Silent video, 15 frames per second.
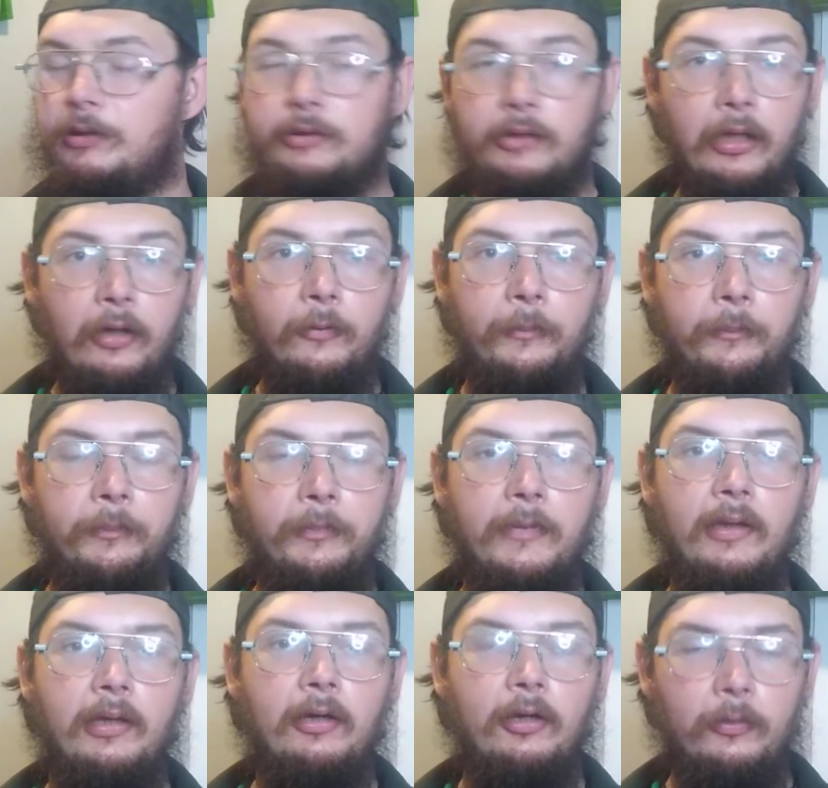So,
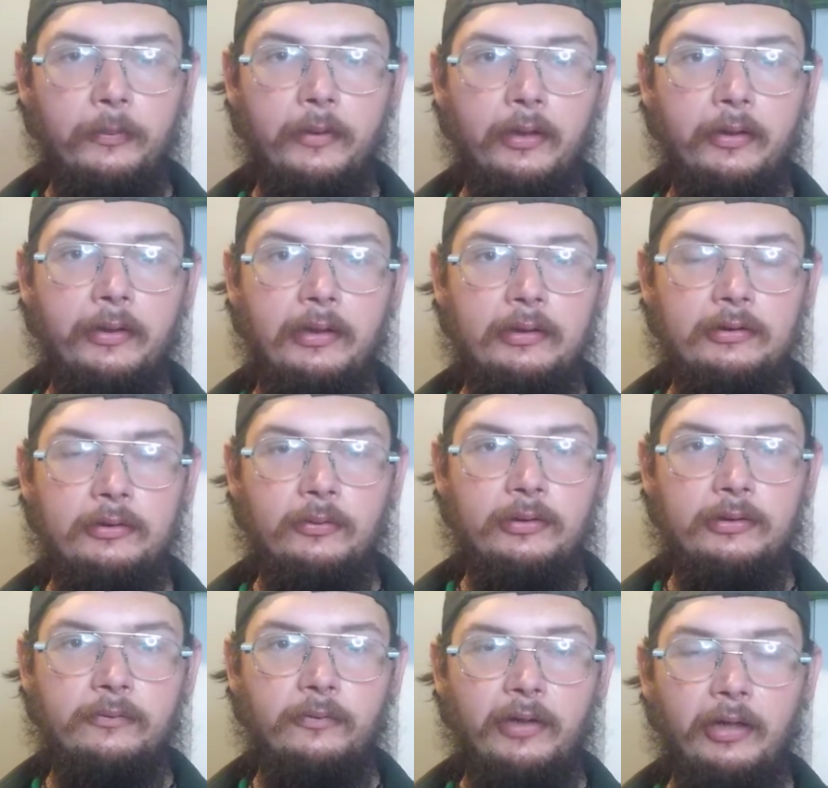hope y'all did enjoy
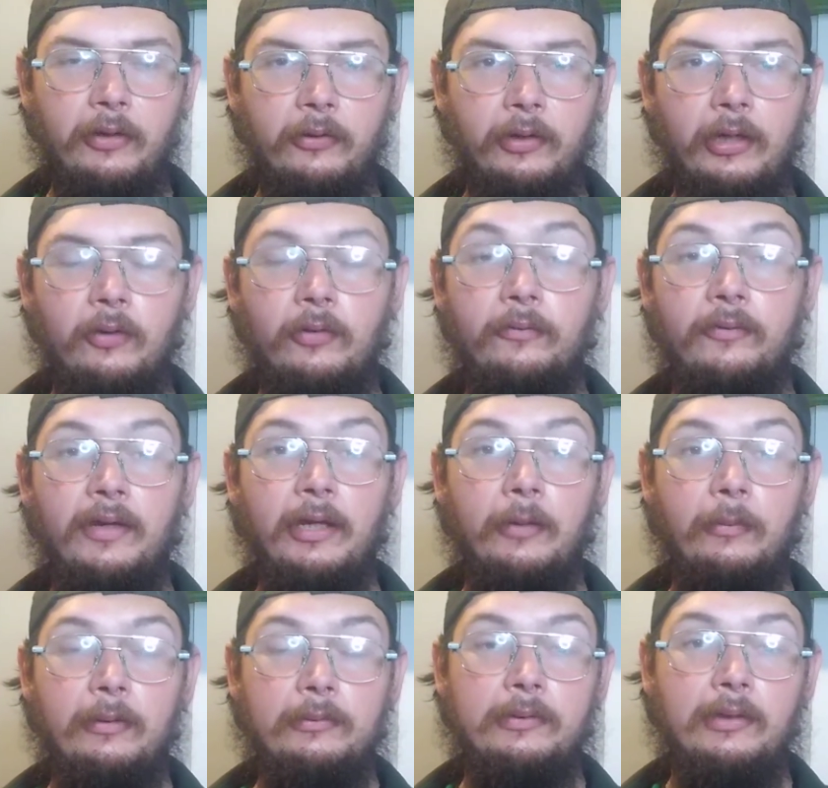this video though. If you did,
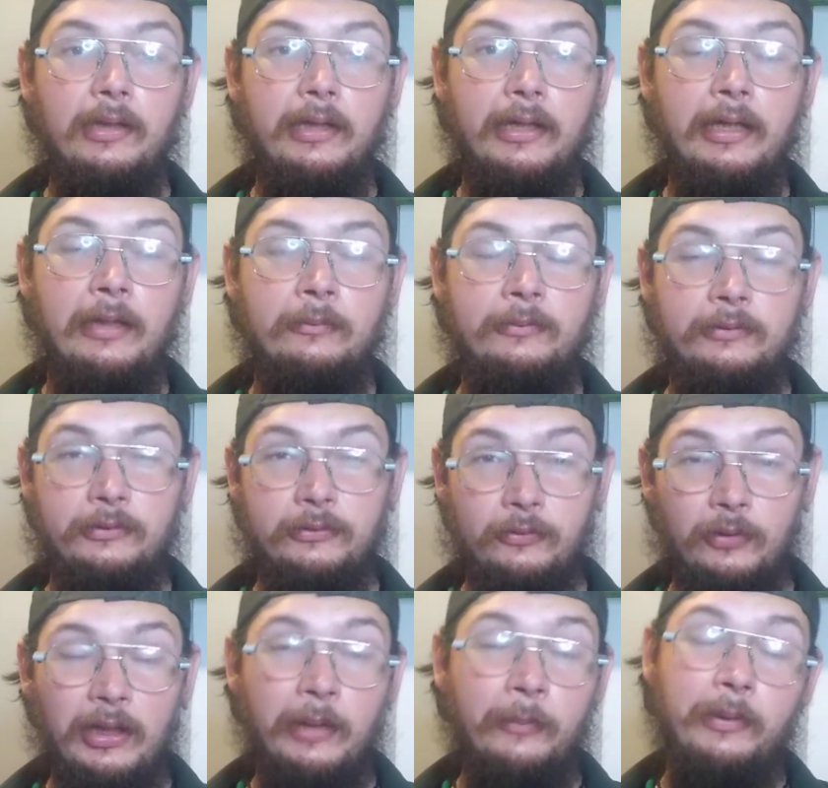remember to like, comment,
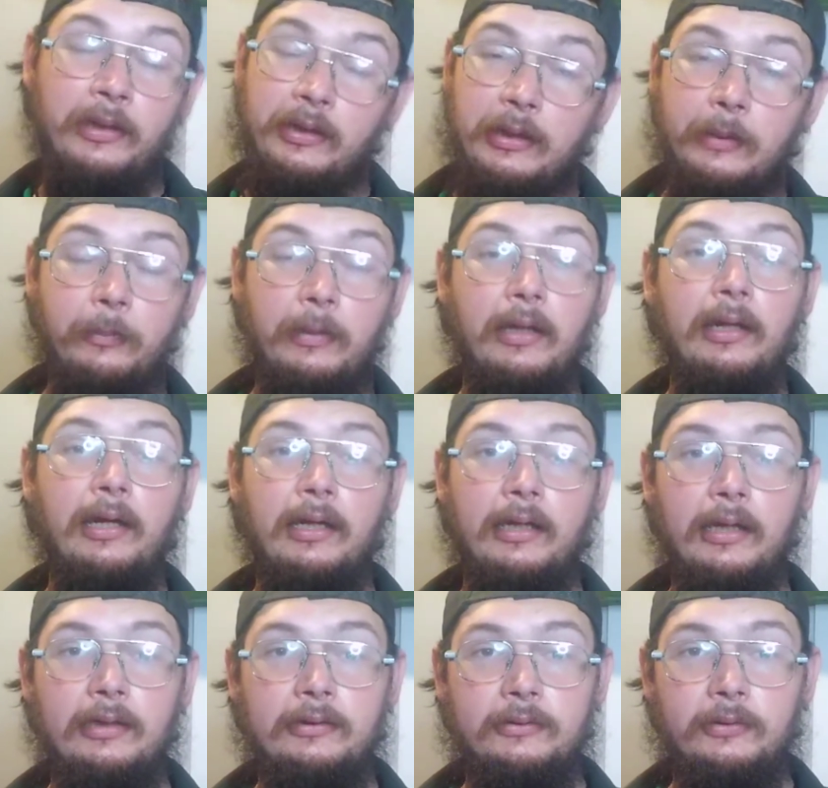subscribe, and hit that bell
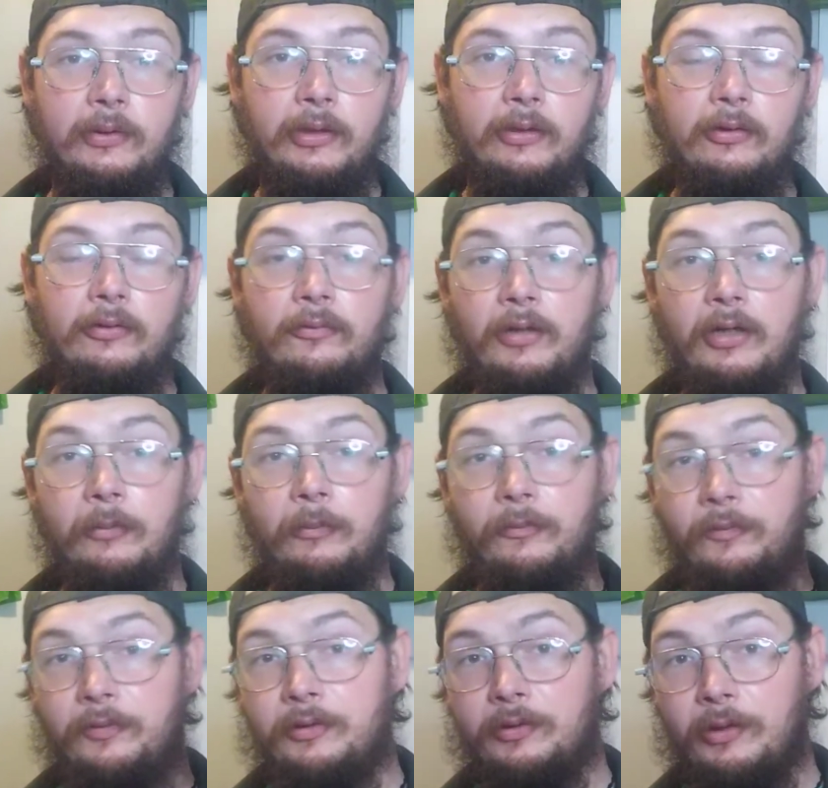icon so you know if I'm
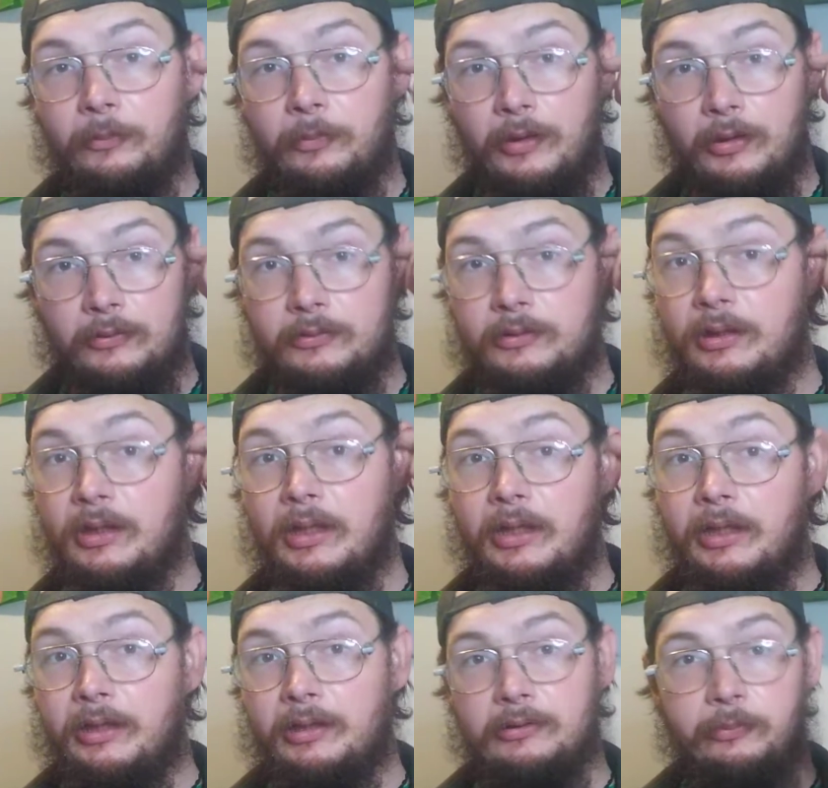future uploads.
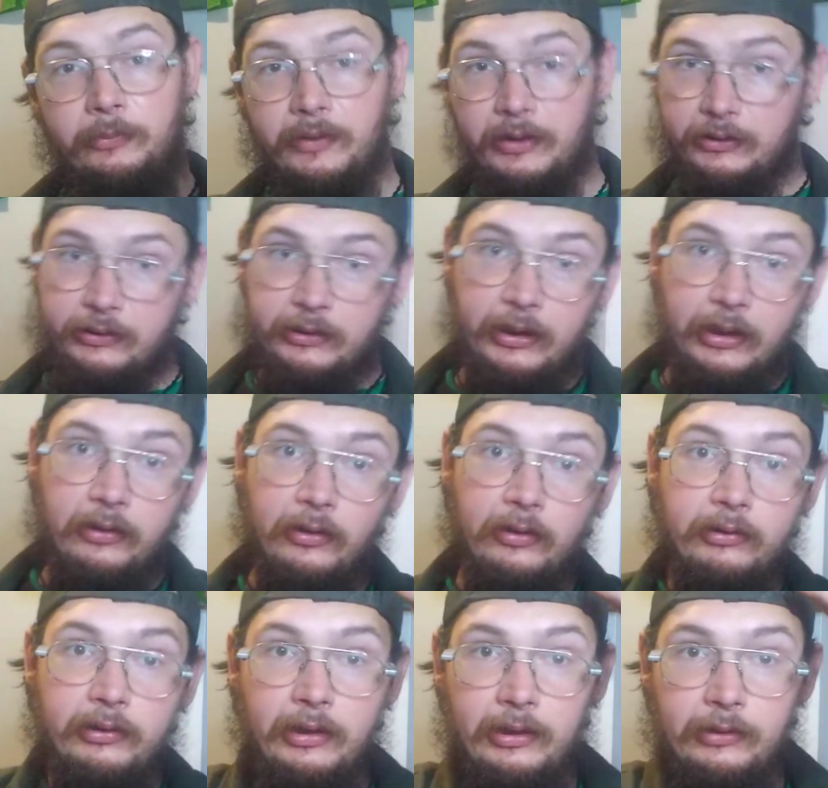This has been Dixie Outlaw,
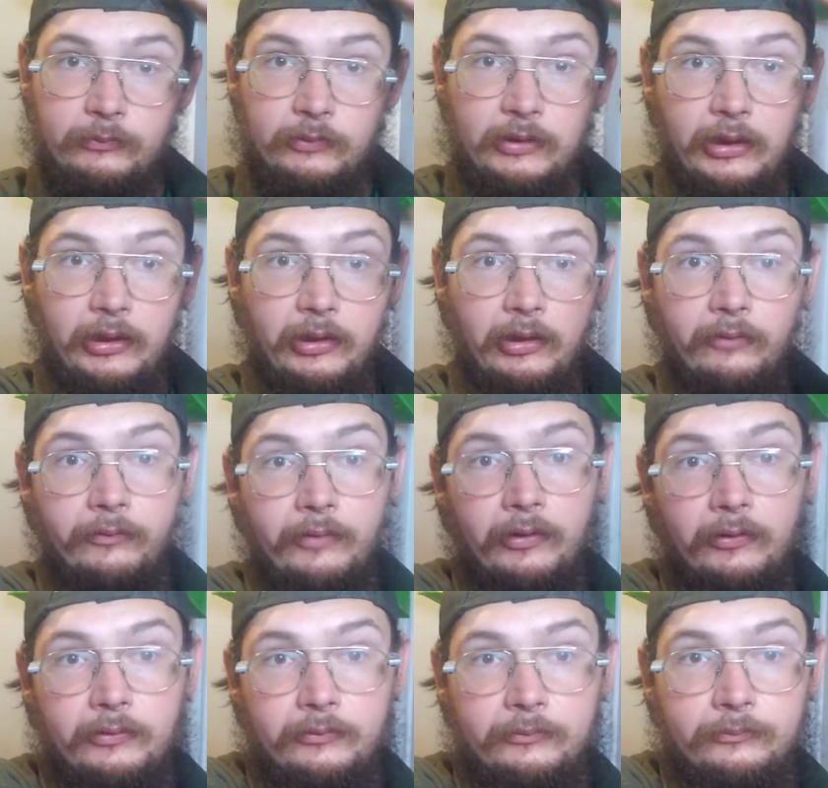and I am signing off,
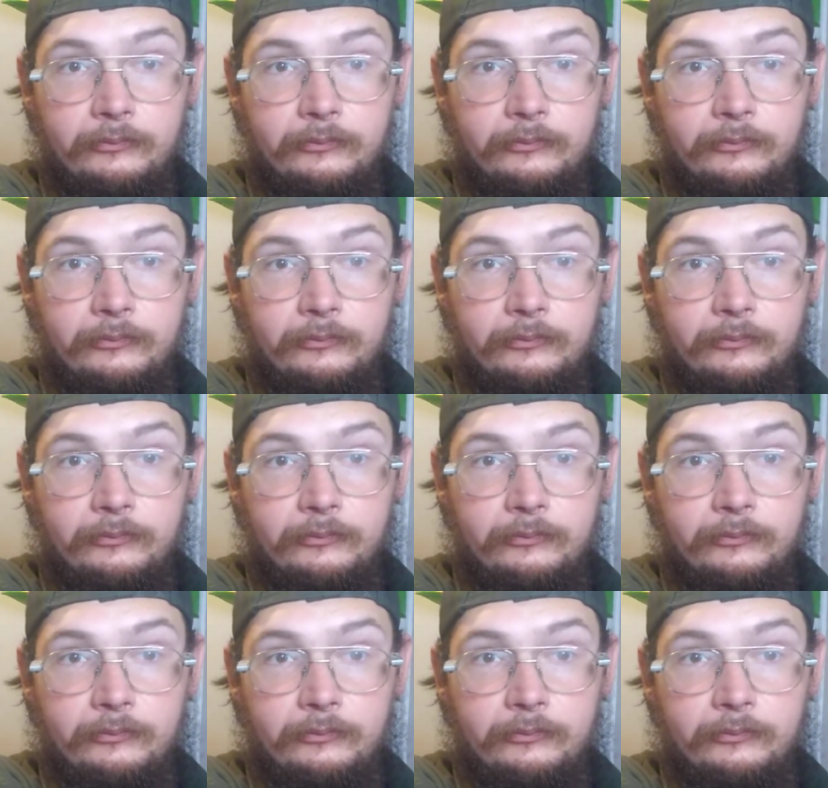y'all.